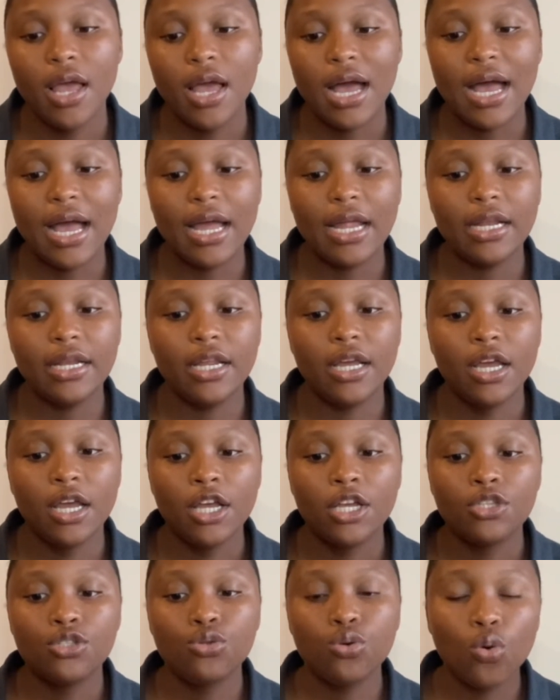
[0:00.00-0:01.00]
And
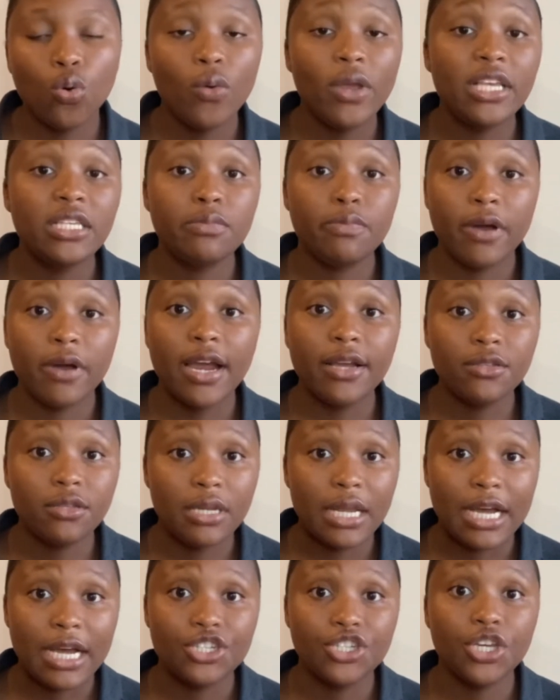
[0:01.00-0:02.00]
2 weeks prior to
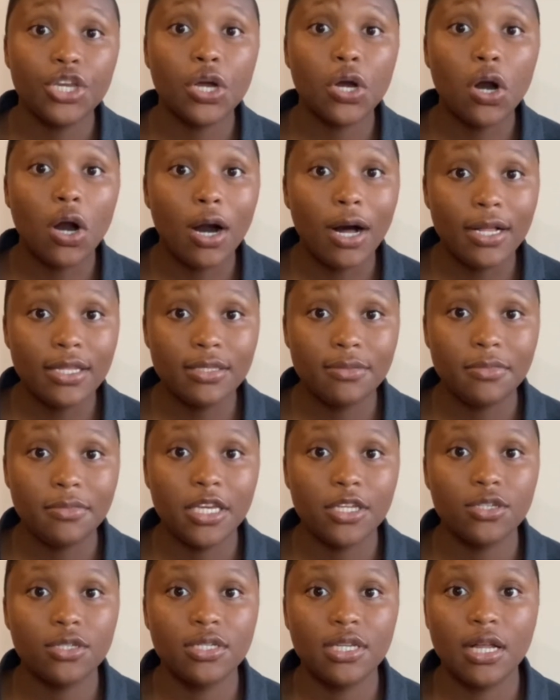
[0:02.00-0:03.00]
that, she called me
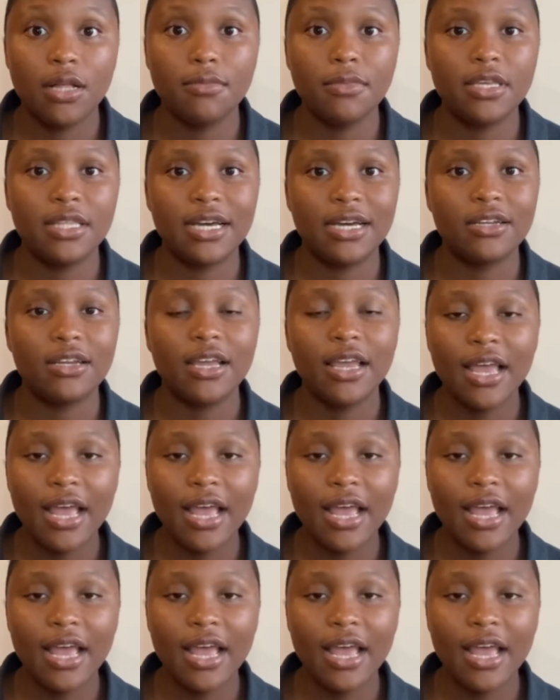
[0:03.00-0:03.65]
to tell me that,